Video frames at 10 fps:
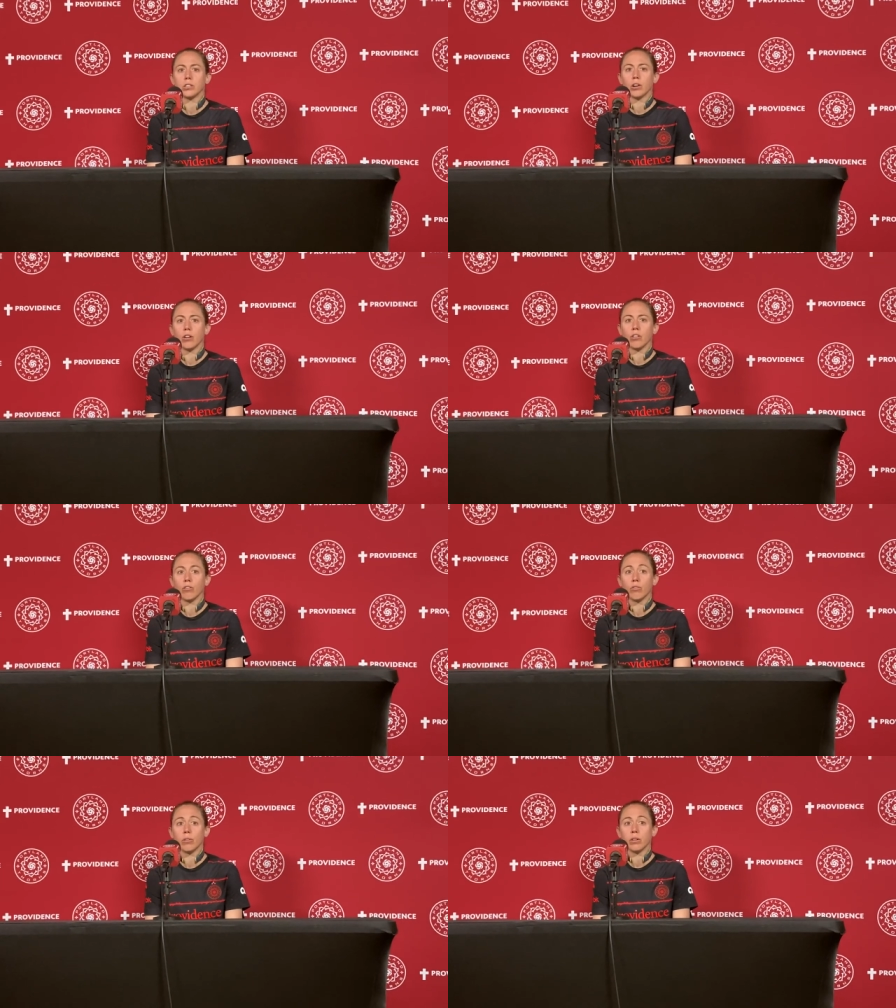of
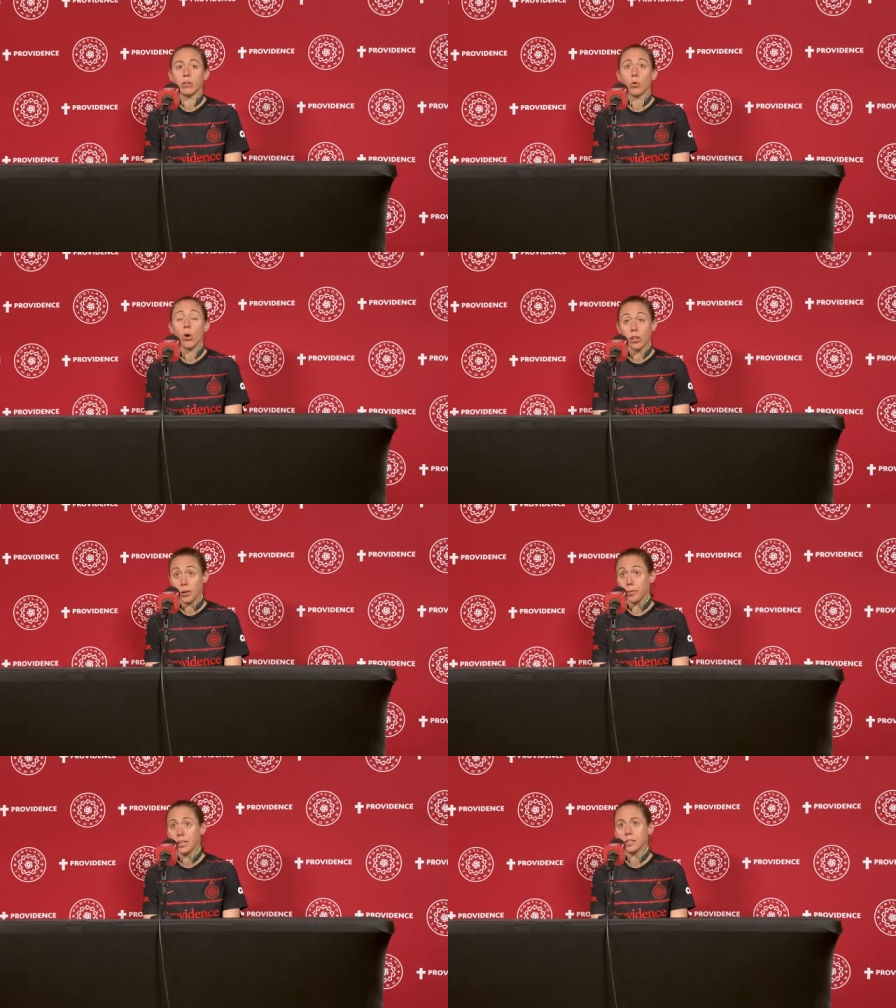quality
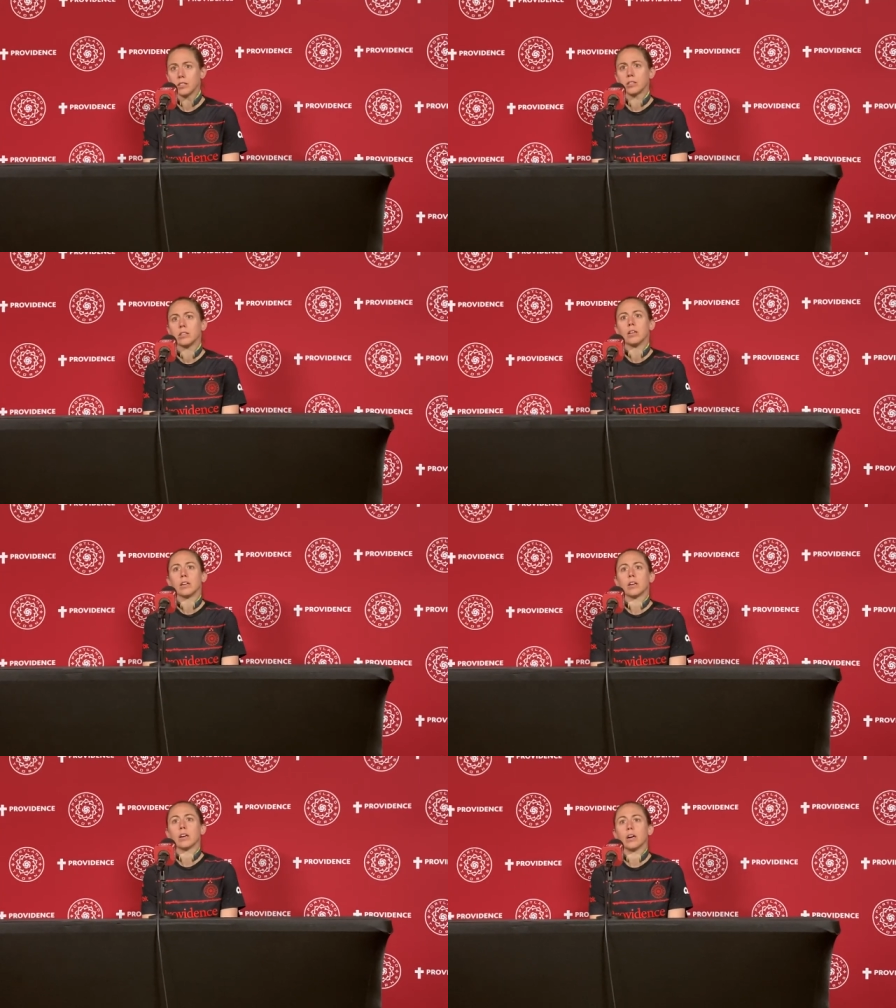minutes,
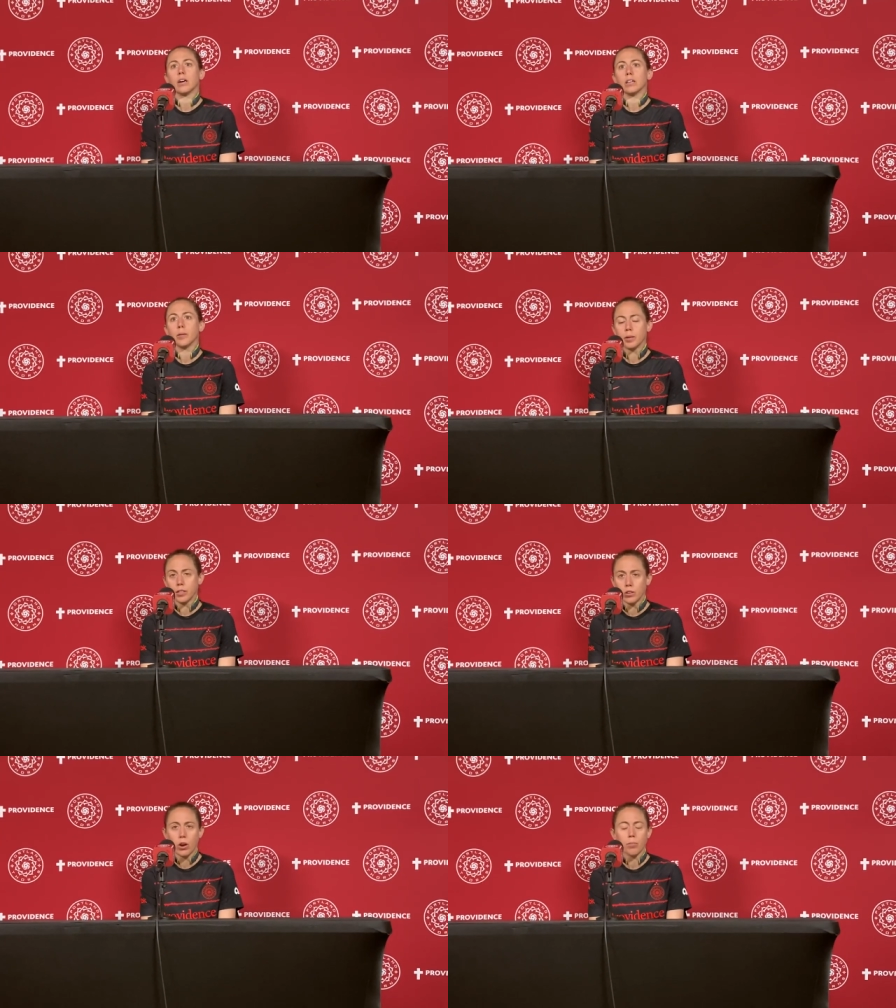limited
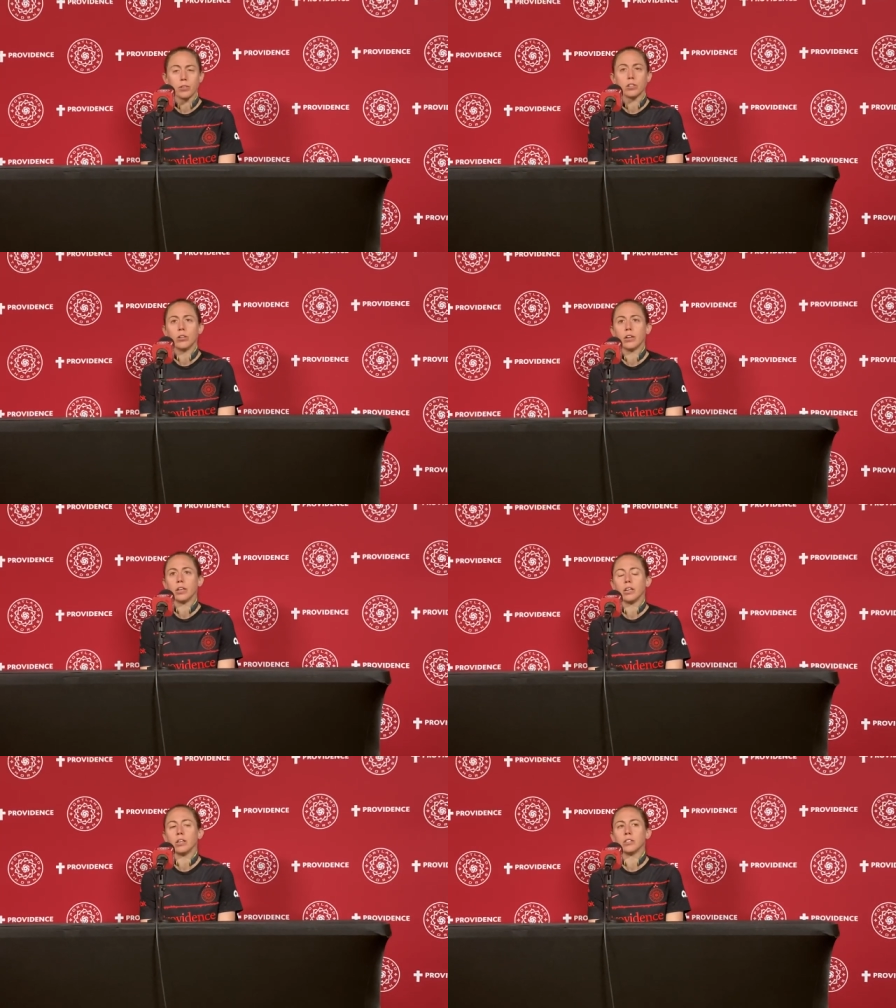their
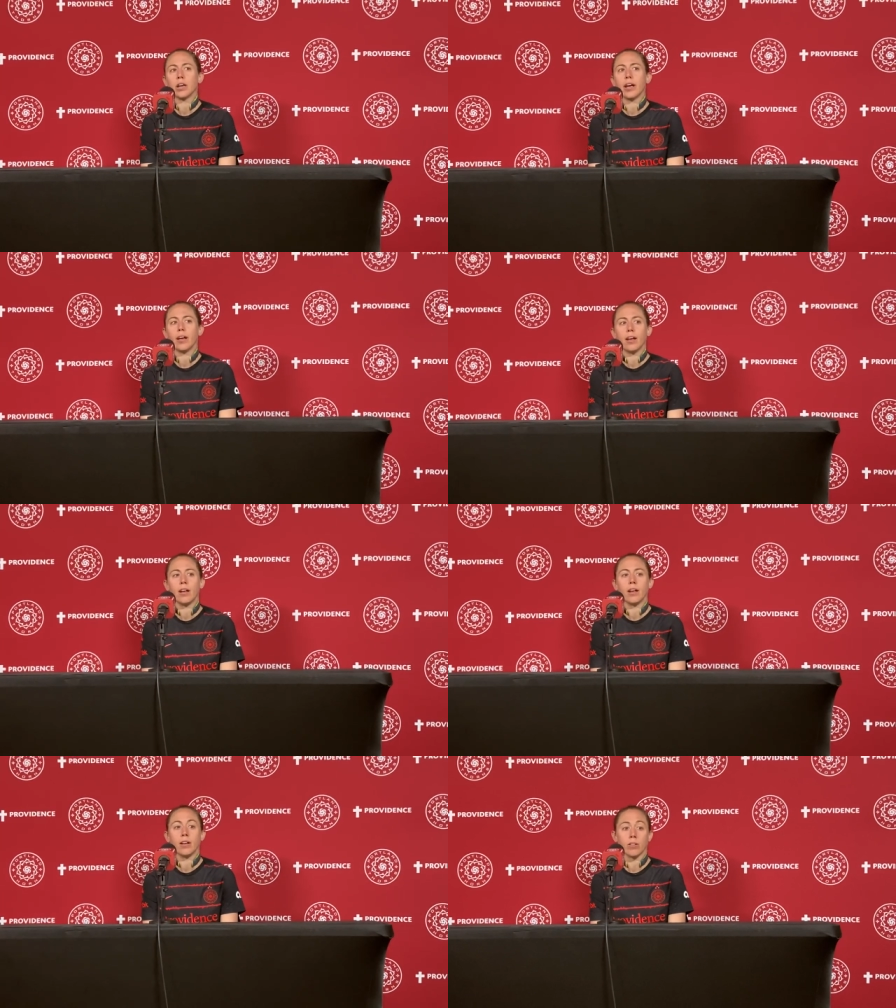opportunities,
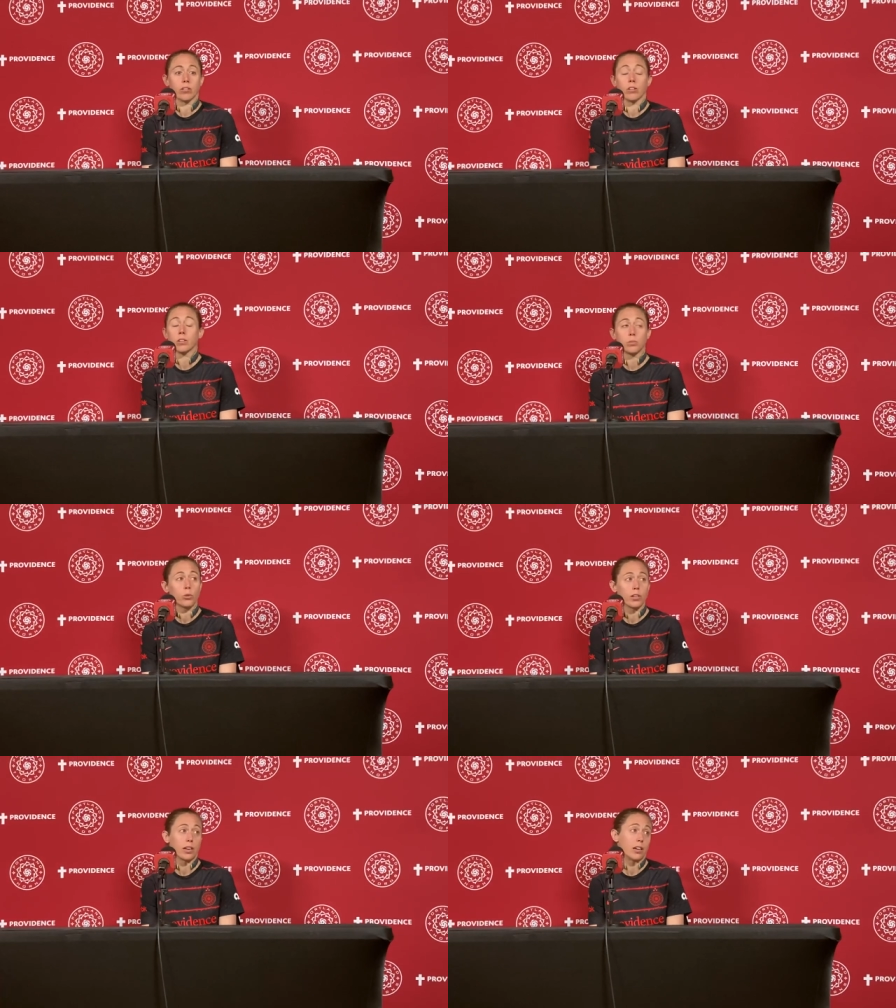and looked more
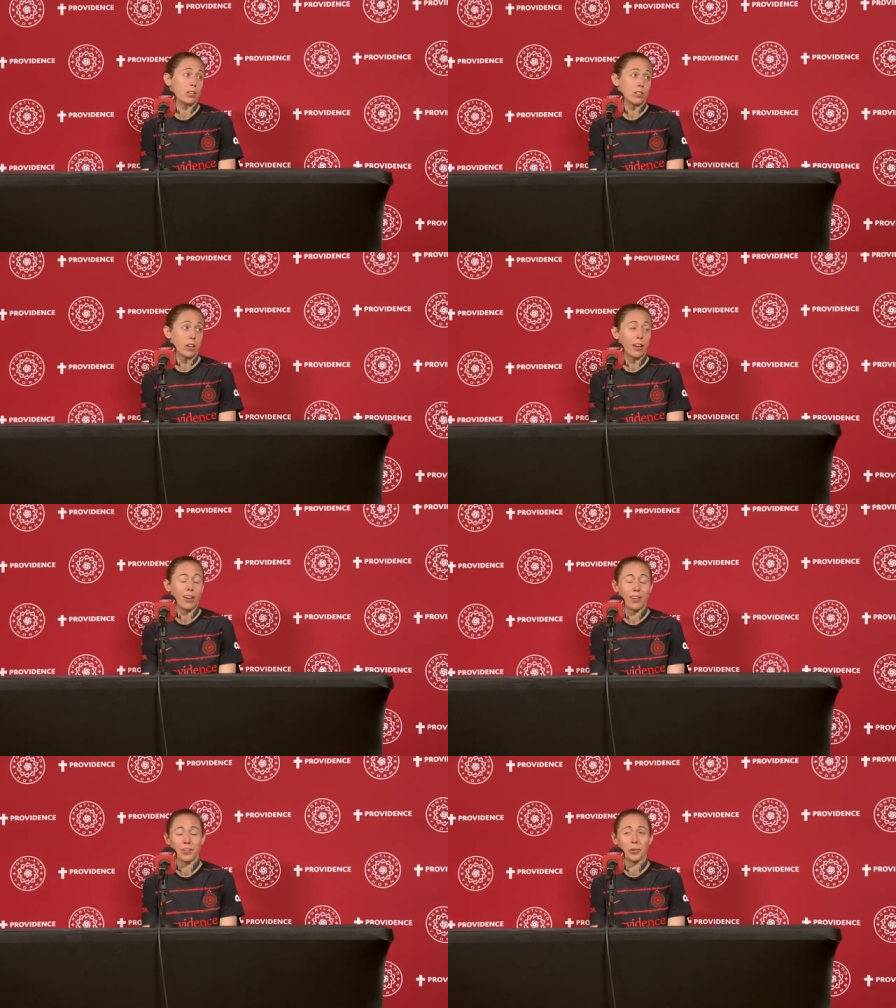like us.
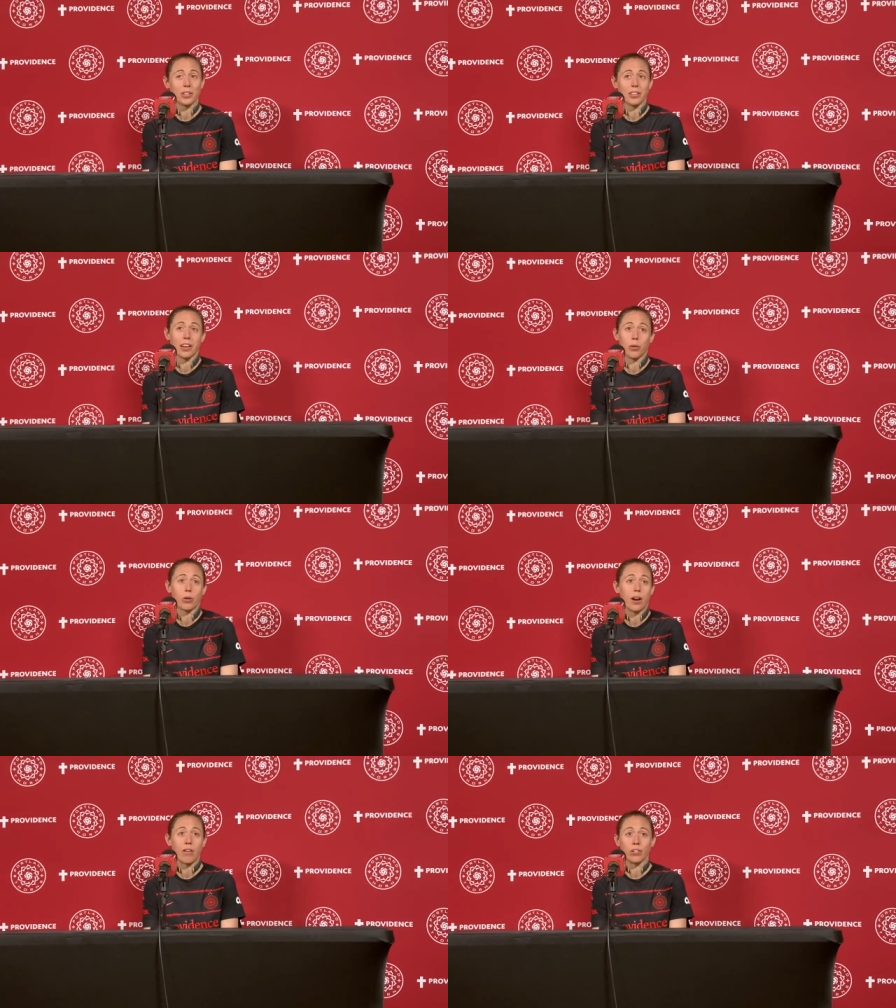And we looked like we're
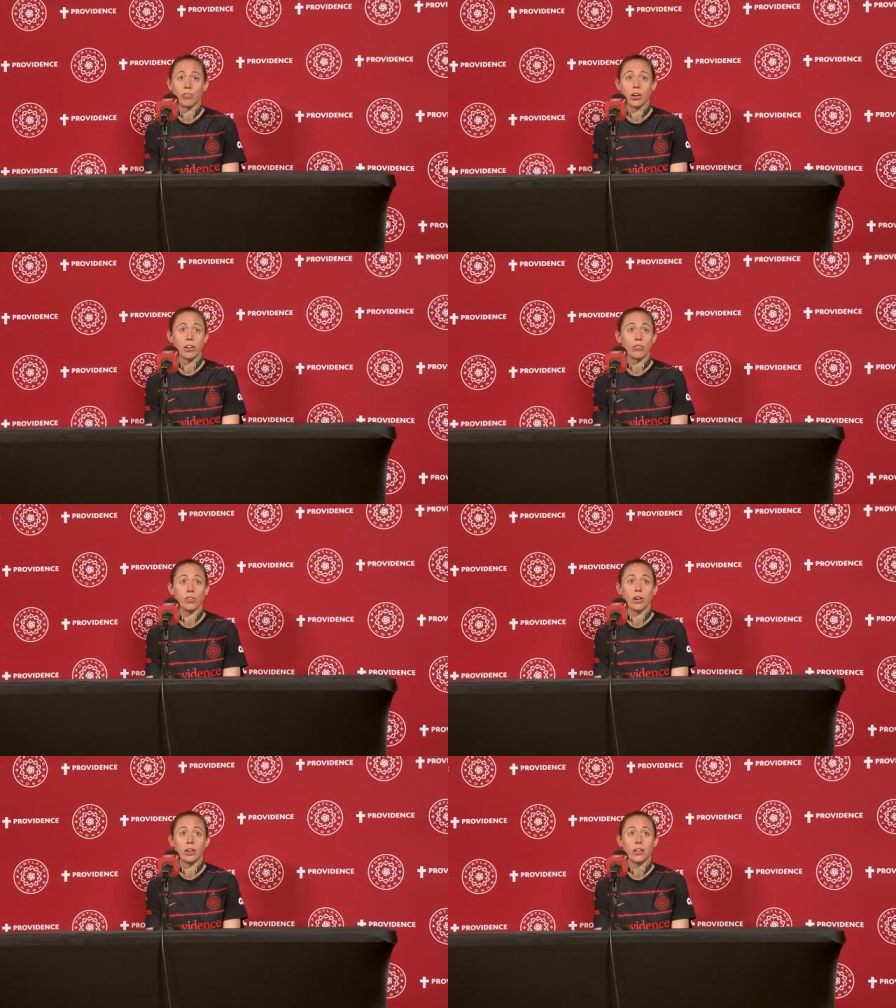having fucking
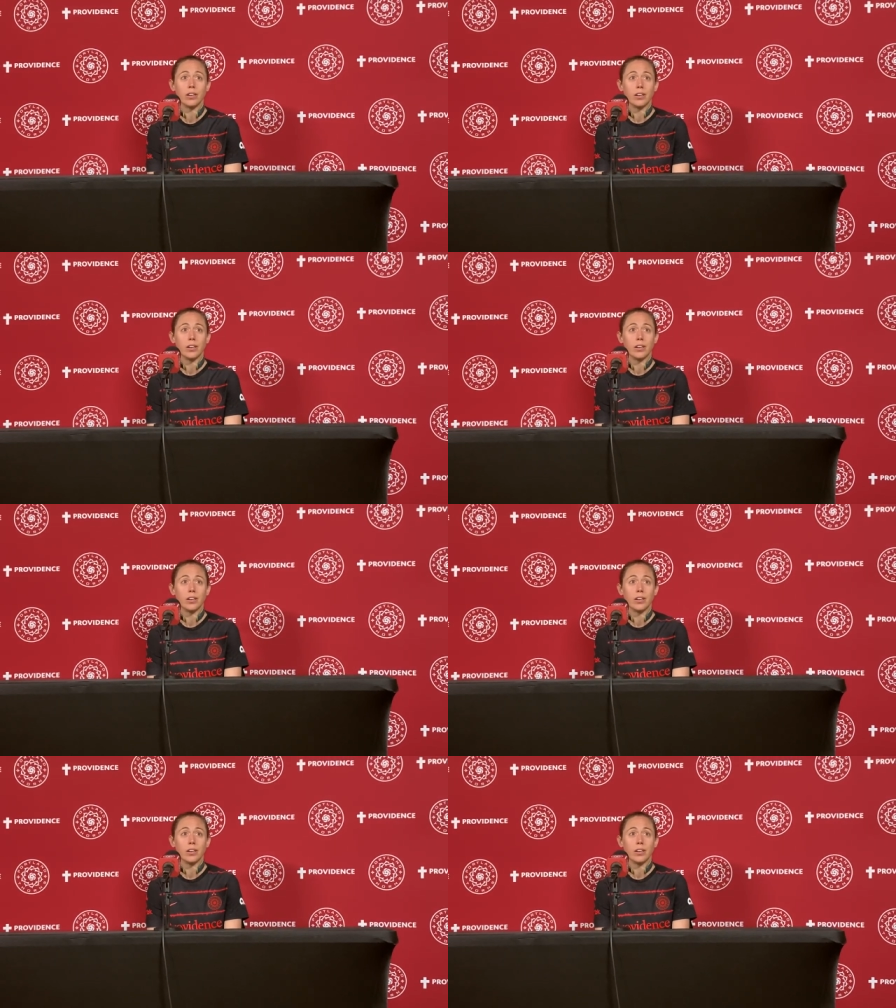fun.